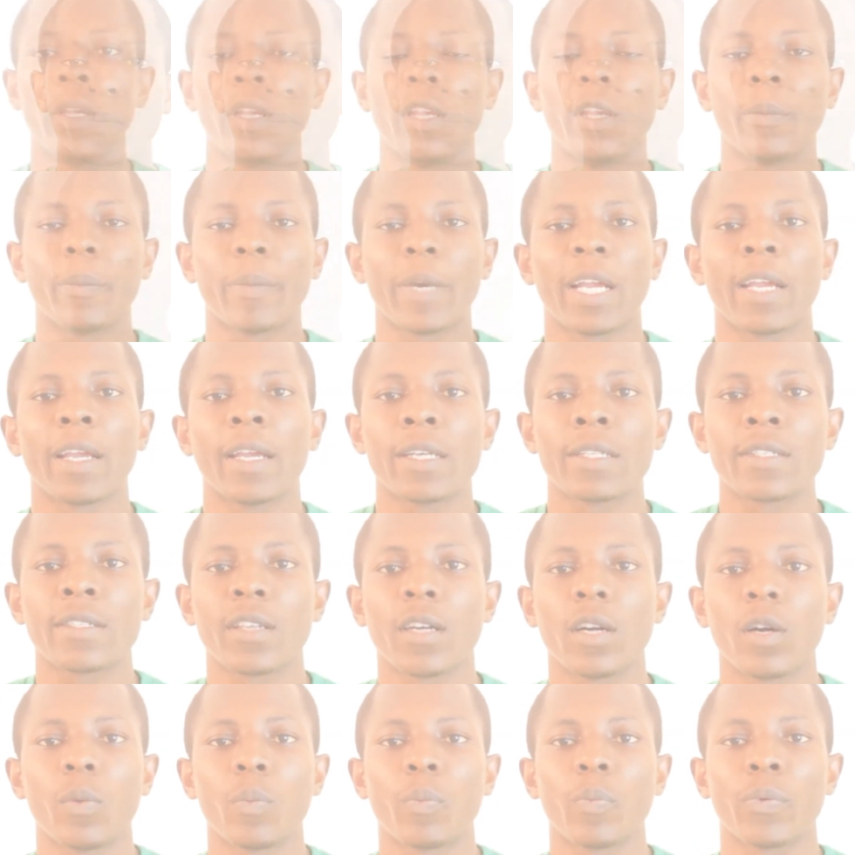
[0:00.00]
In my
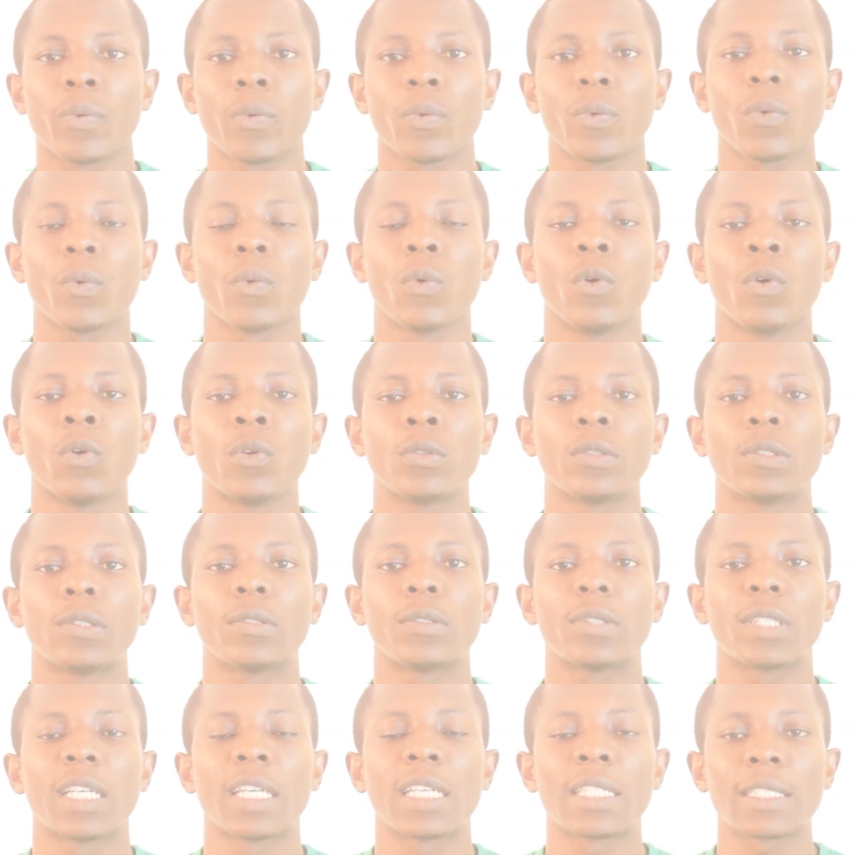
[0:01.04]
example,
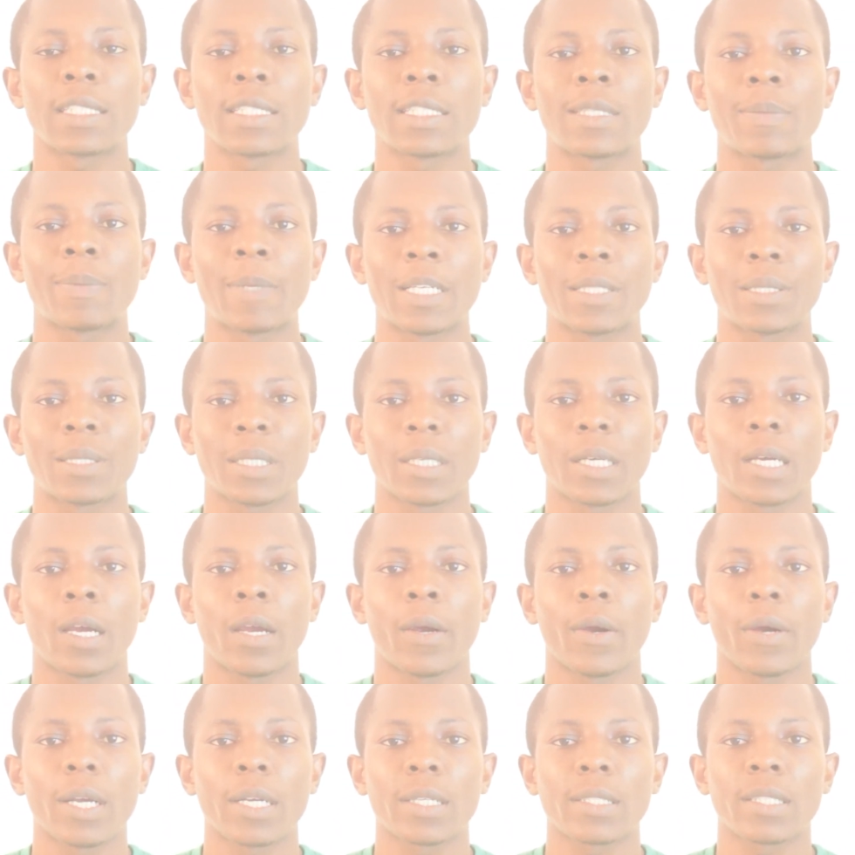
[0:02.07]
to get a special
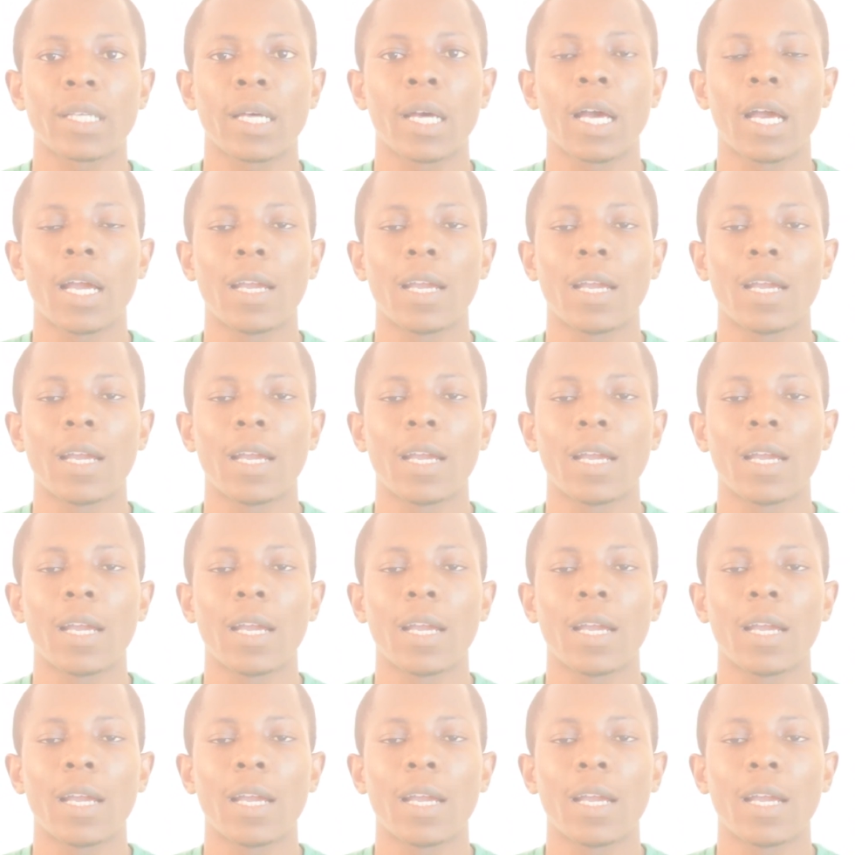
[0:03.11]
character,